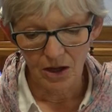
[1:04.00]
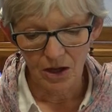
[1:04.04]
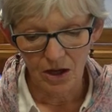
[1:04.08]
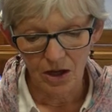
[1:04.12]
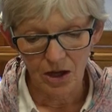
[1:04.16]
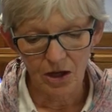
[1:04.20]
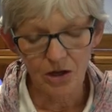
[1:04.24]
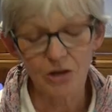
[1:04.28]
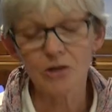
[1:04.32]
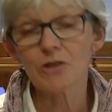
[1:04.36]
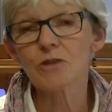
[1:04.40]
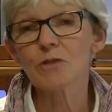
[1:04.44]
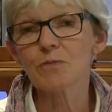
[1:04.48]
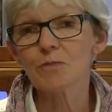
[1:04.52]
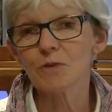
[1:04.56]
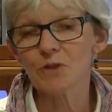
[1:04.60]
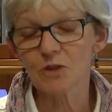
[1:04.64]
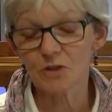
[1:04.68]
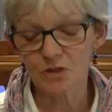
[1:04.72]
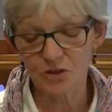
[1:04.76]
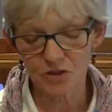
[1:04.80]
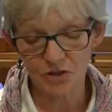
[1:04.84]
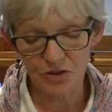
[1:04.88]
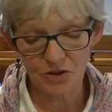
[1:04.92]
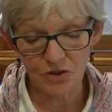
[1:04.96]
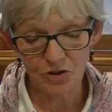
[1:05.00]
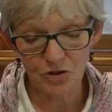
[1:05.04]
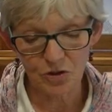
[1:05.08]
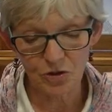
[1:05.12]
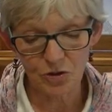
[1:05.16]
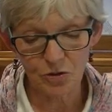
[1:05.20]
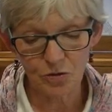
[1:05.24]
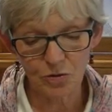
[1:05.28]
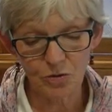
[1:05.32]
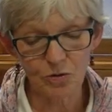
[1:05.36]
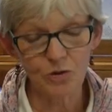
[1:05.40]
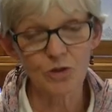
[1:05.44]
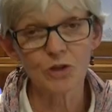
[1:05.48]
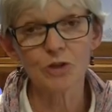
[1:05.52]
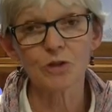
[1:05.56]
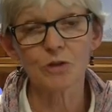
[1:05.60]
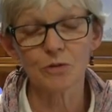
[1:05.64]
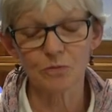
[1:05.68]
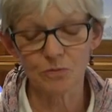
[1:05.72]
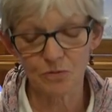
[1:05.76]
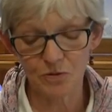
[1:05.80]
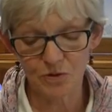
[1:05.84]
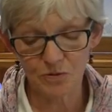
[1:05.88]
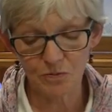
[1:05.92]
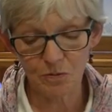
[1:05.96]
Her husband George
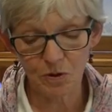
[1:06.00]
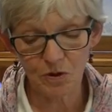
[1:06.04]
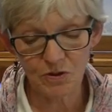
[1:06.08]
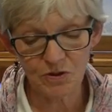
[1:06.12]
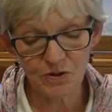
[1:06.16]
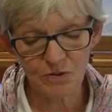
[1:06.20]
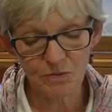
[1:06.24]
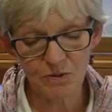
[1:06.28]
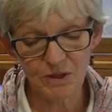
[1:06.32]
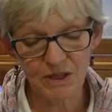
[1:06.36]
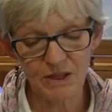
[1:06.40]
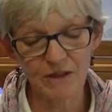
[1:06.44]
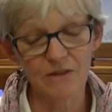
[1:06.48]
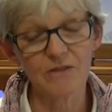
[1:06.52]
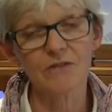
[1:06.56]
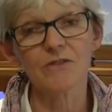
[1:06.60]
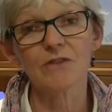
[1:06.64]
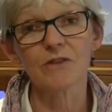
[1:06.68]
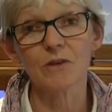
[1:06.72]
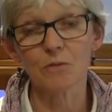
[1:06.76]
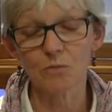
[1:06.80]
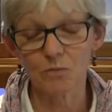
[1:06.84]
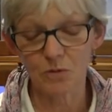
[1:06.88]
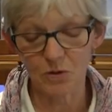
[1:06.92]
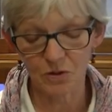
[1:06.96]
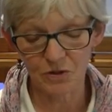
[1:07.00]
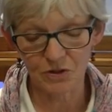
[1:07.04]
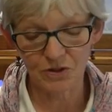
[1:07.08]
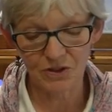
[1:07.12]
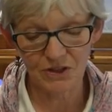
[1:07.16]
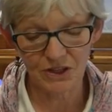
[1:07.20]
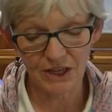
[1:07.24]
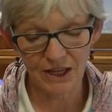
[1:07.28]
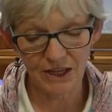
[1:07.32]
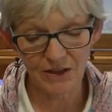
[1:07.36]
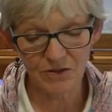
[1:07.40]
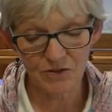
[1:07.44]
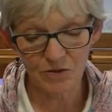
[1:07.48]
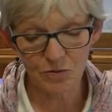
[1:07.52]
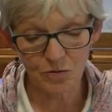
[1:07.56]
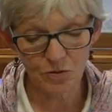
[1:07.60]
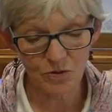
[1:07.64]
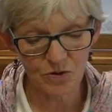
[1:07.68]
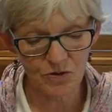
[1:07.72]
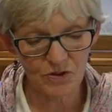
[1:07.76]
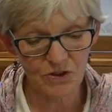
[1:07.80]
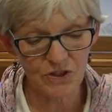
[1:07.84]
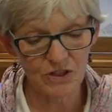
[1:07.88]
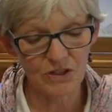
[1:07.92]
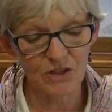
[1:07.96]
was possibly somewhat
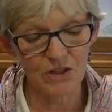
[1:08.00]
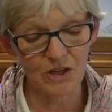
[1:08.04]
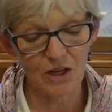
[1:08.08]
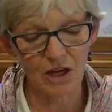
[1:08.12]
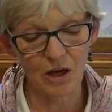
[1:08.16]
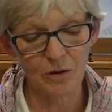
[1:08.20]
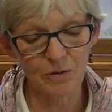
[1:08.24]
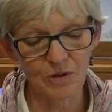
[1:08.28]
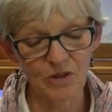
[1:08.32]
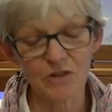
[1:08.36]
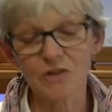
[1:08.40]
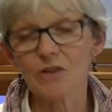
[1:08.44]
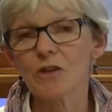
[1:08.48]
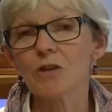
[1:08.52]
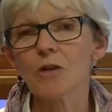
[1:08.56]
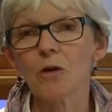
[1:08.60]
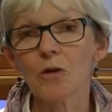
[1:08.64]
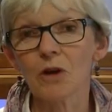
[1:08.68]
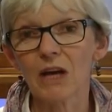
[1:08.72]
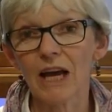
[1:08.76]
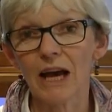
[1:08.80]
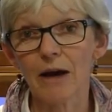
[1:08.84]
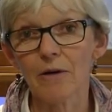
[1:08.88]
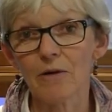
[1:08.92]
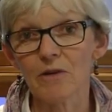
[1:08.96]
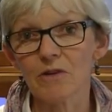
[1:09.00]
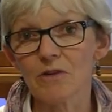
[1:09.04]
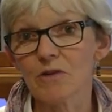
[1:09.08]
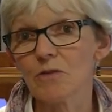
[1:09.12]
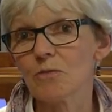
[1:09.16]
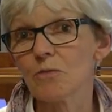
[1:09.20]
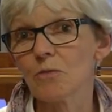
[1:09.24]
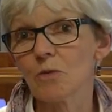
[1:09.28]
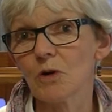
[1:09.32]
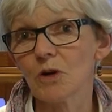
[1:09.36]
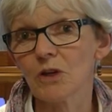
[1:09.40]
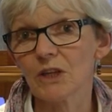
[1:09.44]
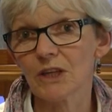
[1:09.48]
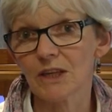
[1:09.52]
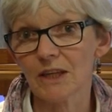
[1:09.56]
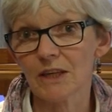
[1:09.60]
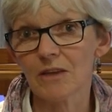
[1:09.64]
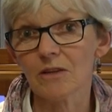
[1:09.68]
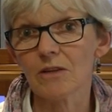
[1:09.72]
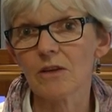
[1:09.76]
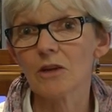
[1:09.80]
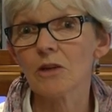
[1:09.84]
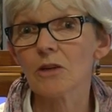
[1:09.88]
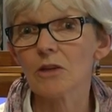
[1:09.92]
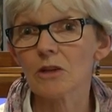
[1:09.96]
exhausted owing to long hours working in
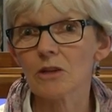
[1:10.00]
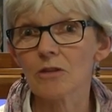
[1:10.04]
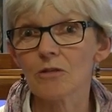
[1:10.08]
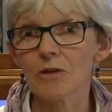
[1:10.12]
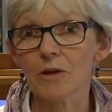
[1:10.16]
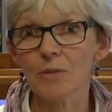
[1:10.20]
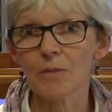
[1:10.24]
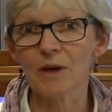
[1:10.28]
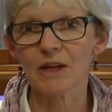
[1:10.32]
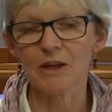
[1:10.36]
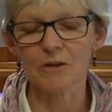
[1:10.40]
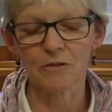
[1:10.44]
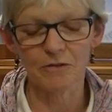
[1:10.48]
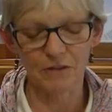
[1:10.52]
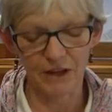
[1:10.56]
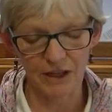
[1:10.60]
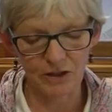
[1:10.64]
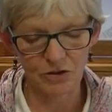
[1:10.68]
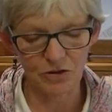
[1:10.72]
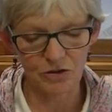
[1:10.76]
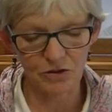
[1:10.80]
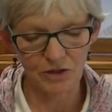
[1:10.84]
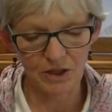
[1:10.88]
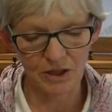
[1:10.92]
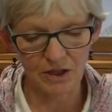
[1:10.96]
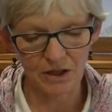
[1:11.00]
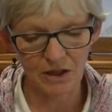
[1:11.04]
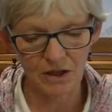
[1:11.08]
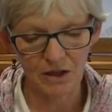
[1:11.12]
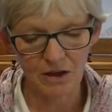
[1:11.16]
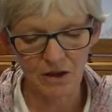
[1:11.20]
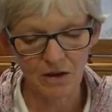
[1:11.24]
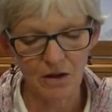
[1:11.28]
cutlery manufacturing